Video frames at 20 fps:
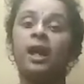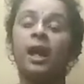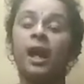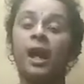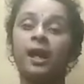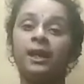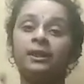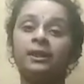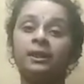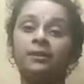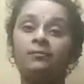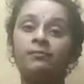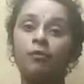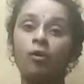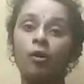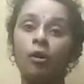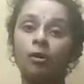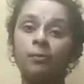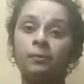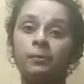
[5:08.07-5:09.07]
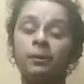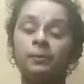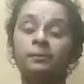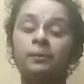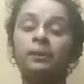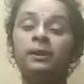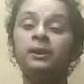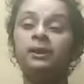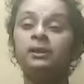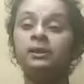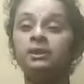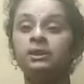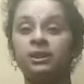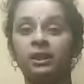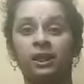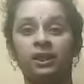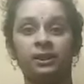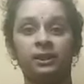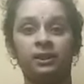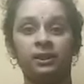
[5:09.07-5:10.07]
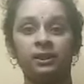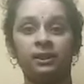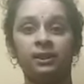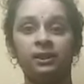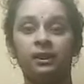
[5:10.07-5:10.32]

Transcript: and they form a big chain.